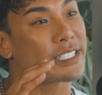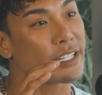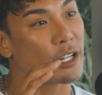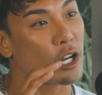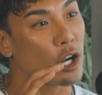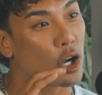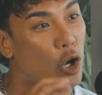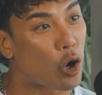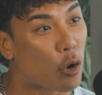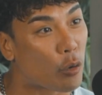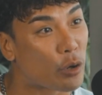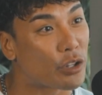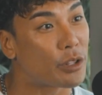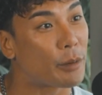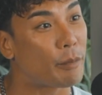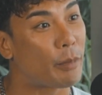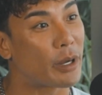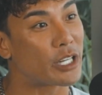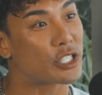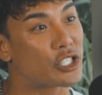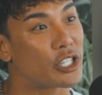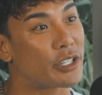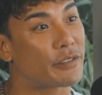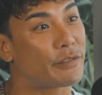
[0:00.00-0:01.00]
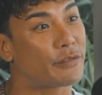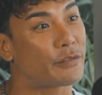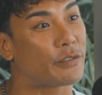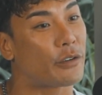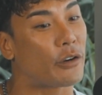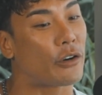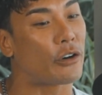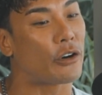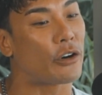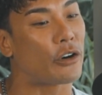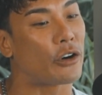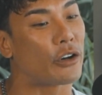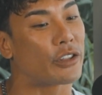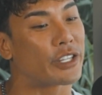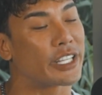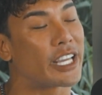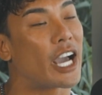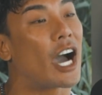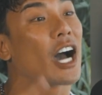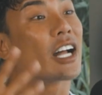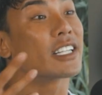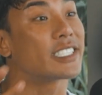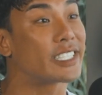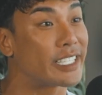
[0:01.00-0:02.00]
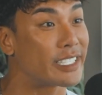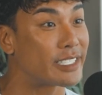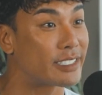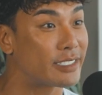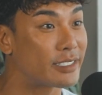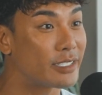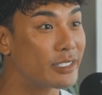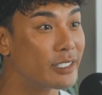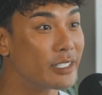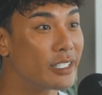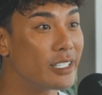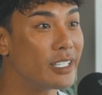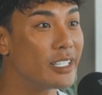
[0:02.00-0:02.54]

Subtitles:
lower the budget for the artists